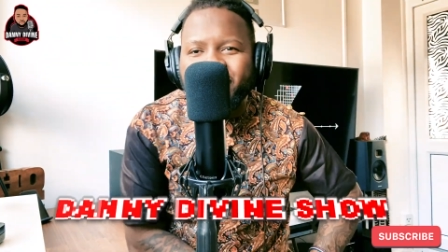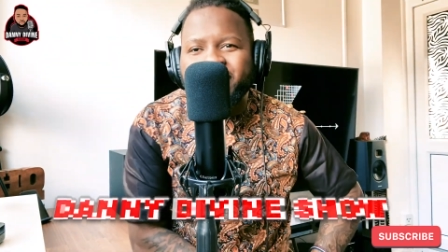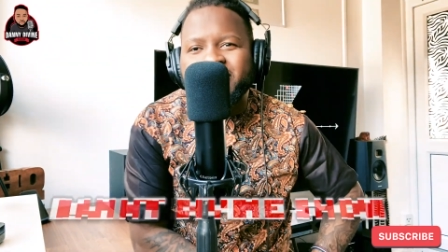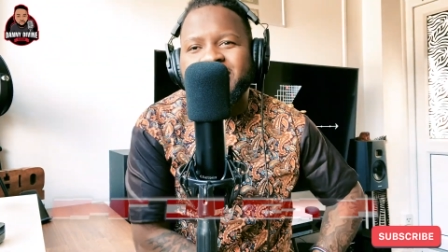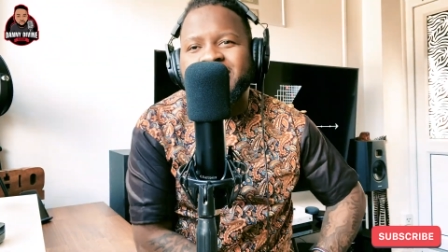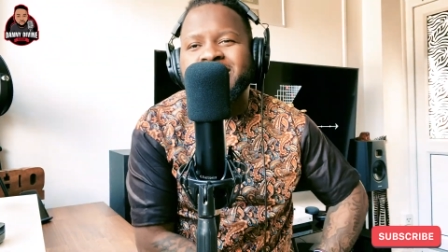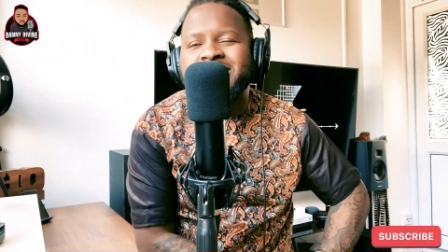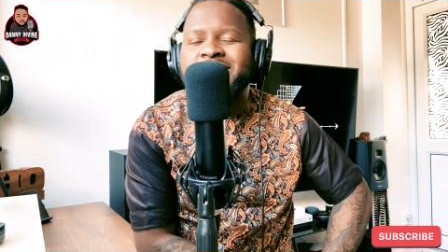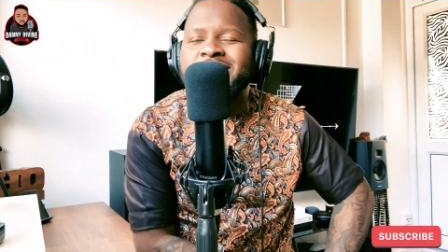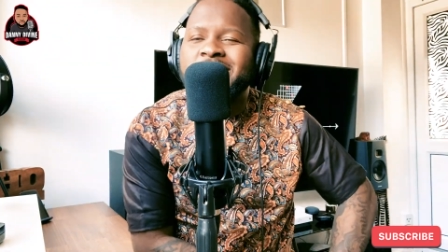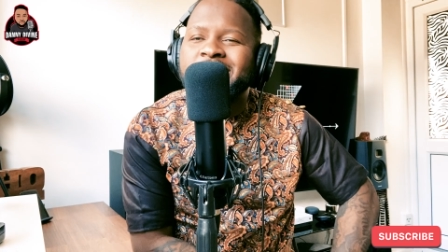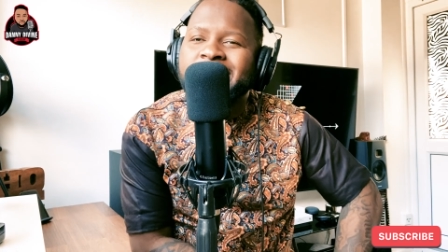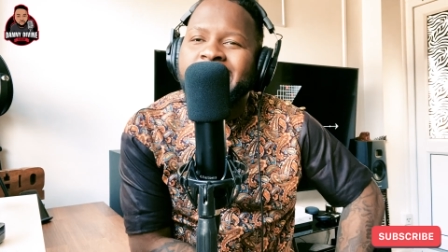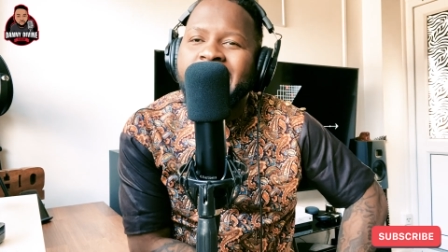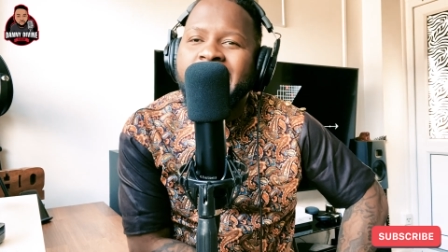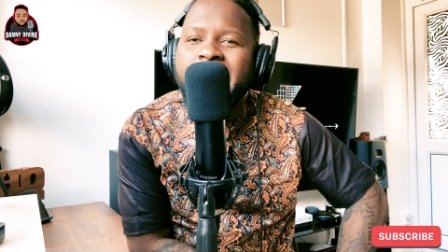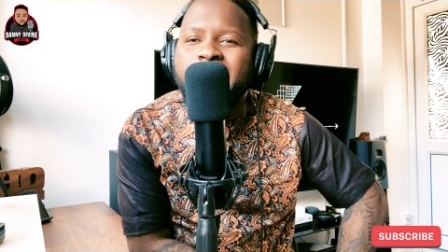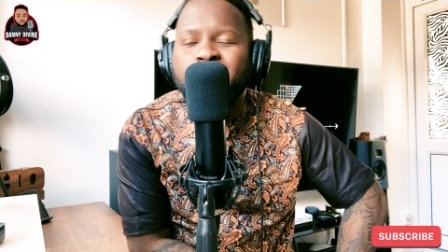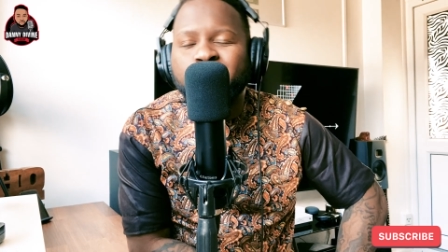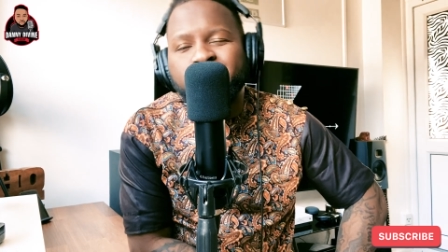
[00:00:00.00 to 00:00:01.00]
sit
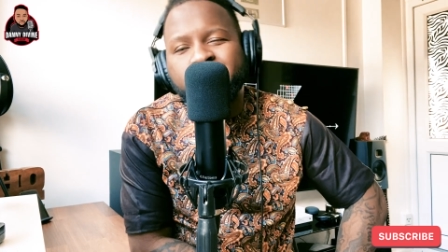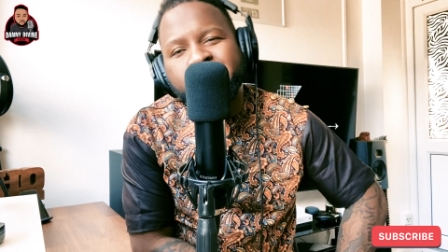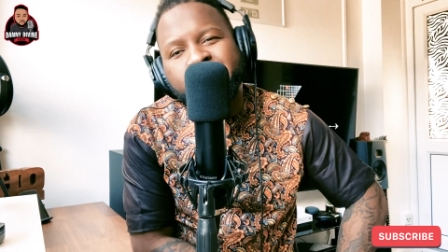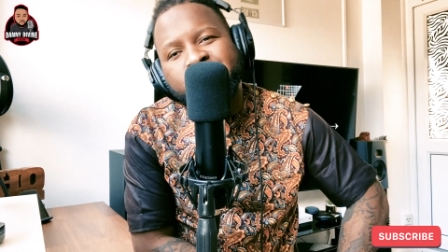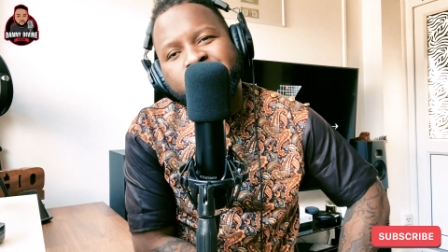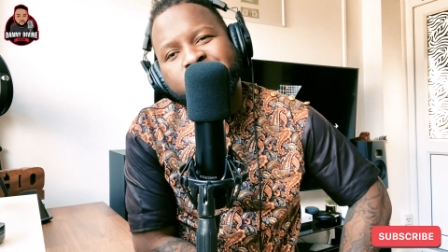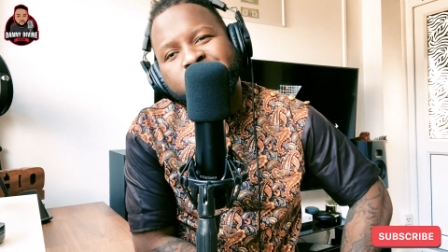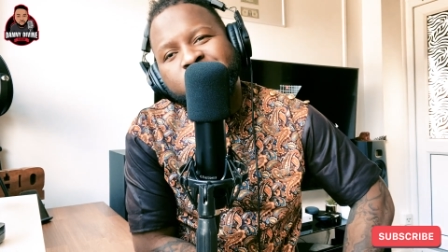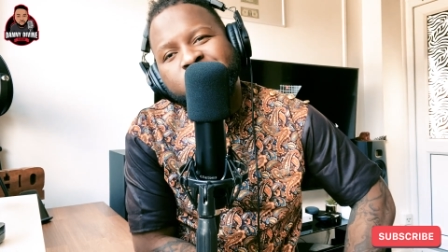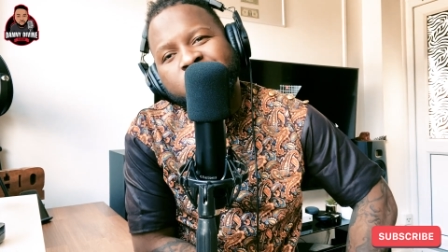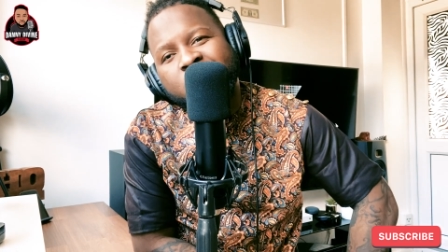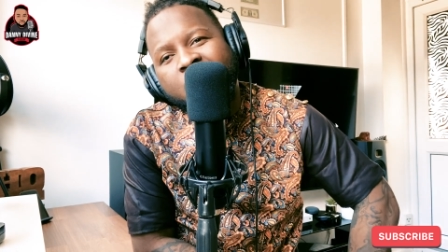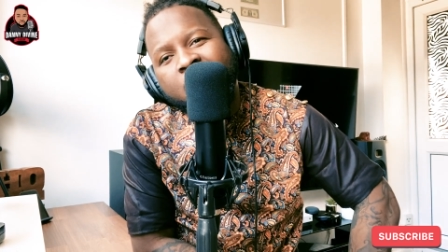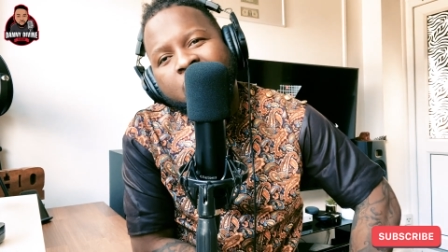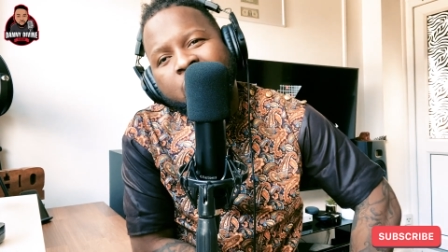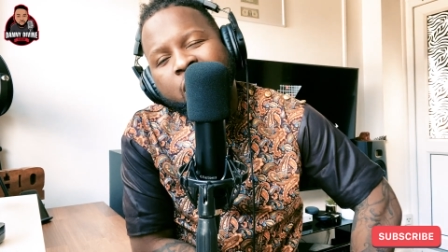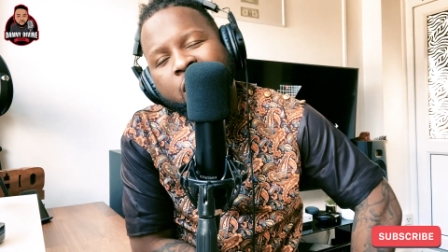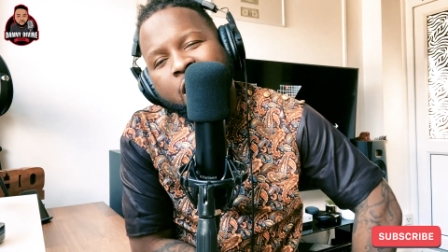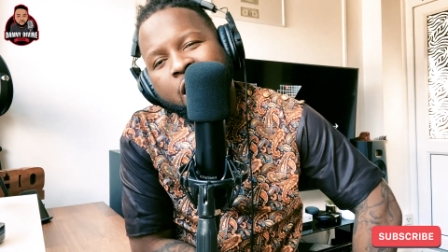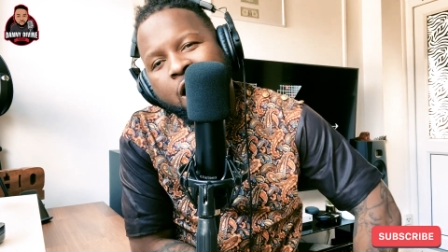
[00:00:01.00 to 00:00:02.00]
down,
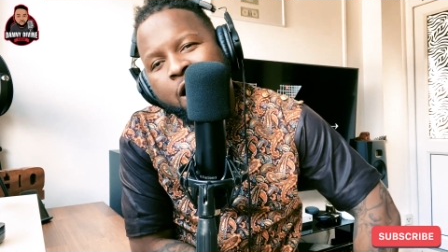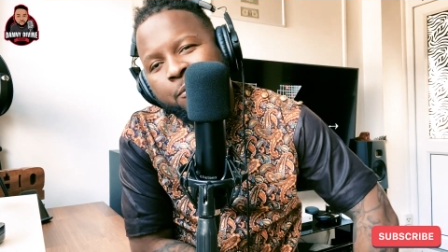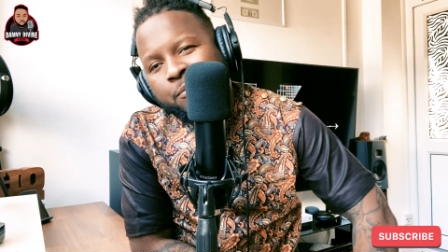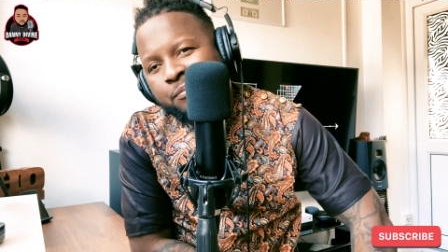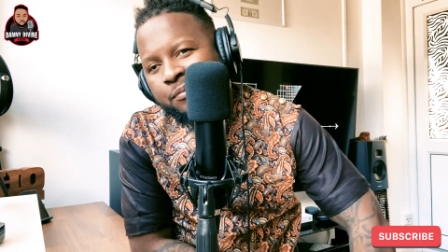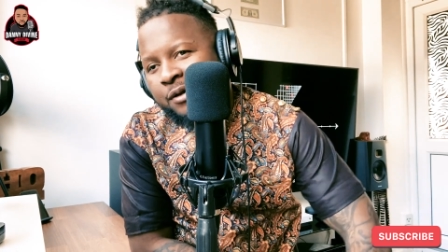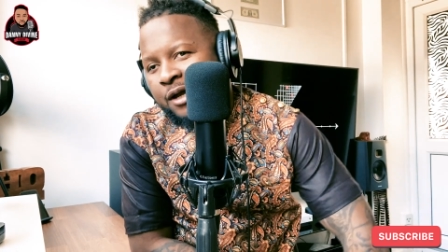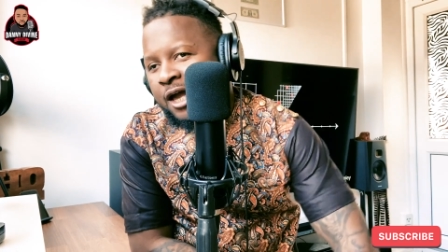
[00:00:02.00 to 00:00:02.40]
shut up.